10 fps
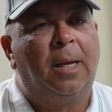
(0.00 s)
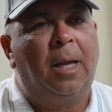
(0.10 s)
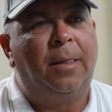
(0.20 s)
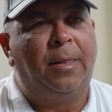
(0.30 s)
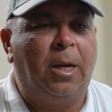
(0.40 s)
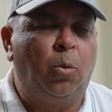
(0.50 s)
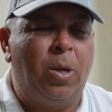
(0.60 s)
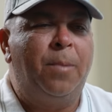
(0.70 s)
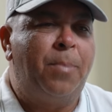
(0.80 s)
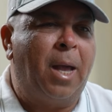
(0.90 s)
and then
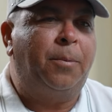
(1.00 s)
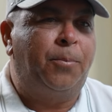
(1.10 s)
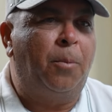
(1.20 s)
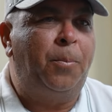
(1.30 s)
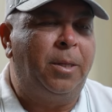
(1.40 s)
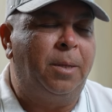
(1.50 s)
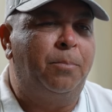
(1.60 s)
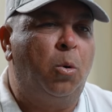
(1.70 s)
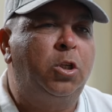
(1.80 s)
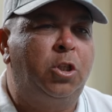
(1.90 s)
we bat properly, the
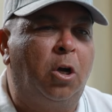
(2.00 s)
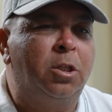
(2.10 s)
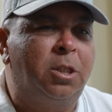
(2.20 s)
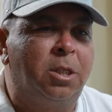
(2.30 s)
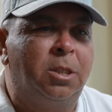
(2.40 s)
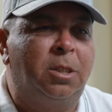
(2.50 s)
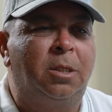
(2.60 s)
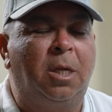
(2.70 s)
more chances